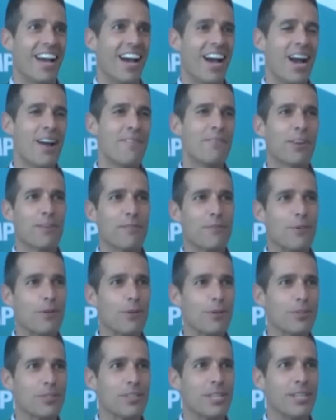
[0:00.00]
I would of
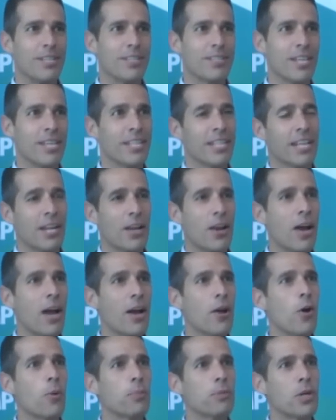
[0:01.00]
course say that
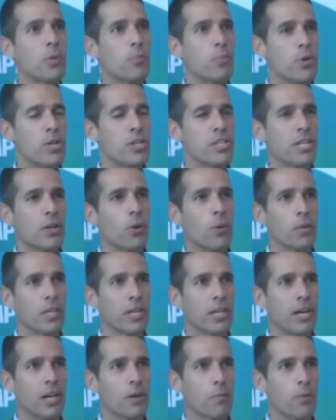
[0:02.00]
I hope they appreciate all the
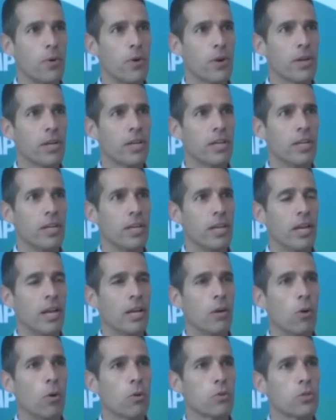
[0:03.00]
hard work,
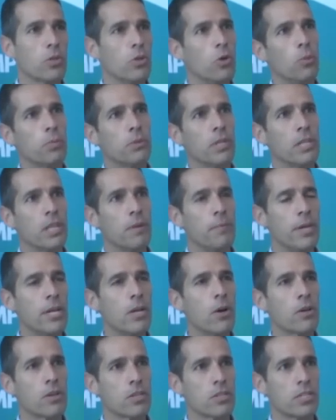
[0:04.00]
and also hope that they really
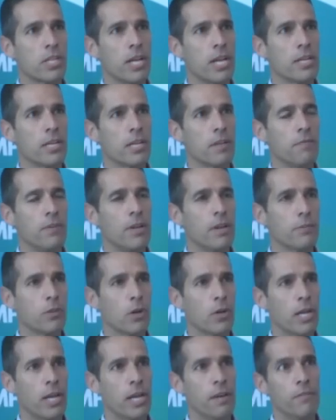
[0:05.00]
understand that we have
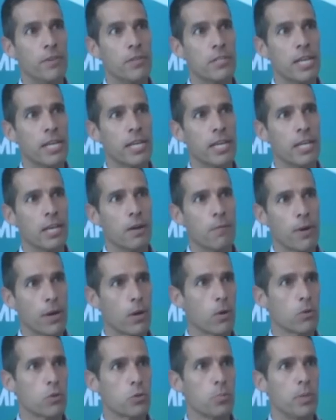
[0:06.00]
done everything in a
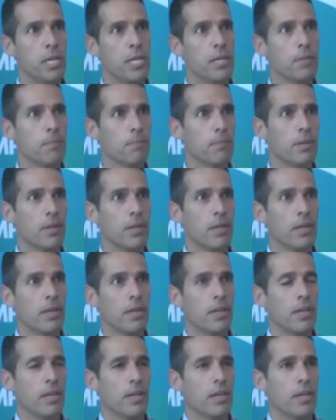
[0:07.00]
record speed.
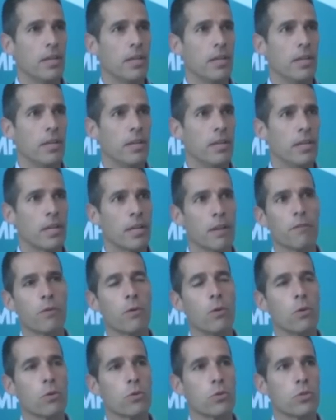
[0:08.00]
And of
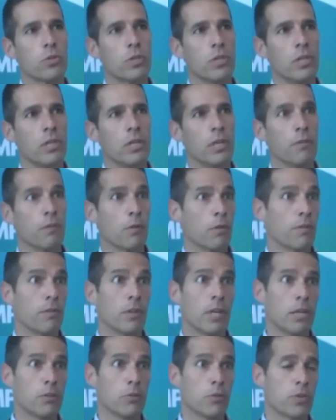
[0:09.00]
course, I would
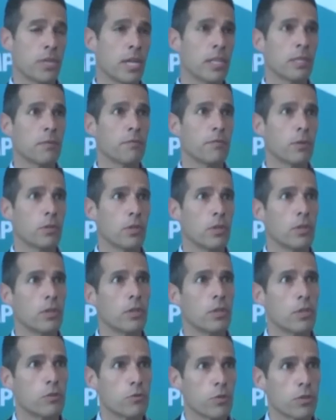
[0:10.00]
like to thank them for the
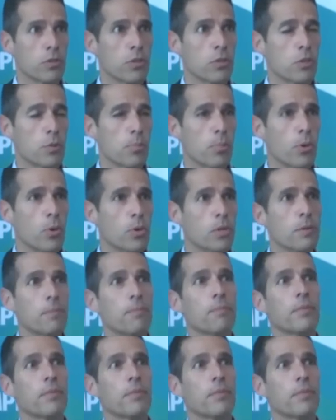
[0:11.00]
trust and support.